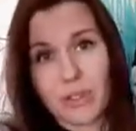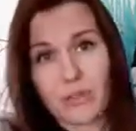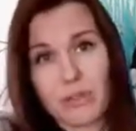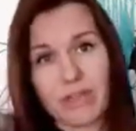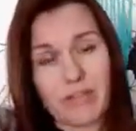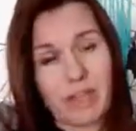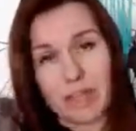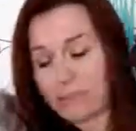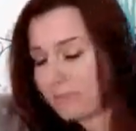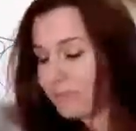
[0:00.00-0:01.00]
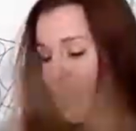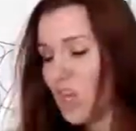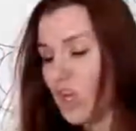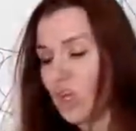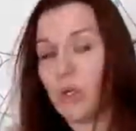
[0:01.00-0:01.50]
reef thing.
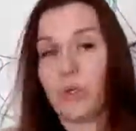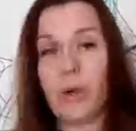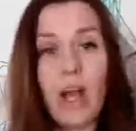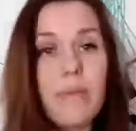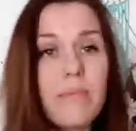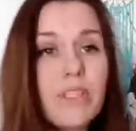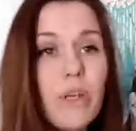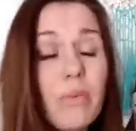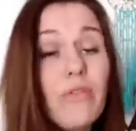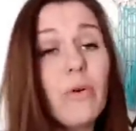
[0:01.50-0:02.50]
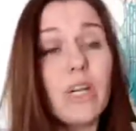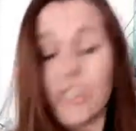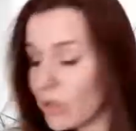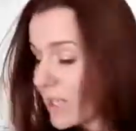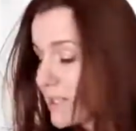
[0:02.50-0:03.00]
Cool. So before I
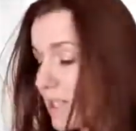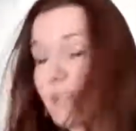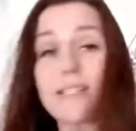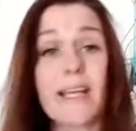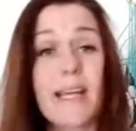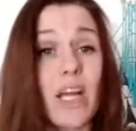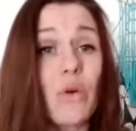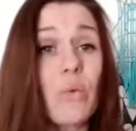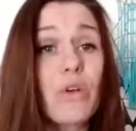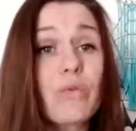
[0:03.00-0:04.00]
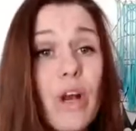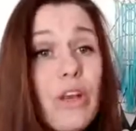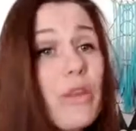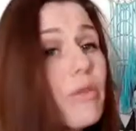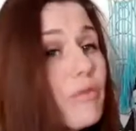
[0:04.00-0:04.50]
do get started today, I want to
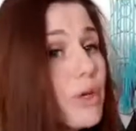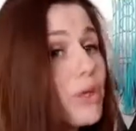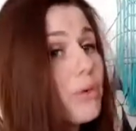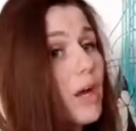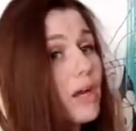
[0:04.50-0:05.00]
run through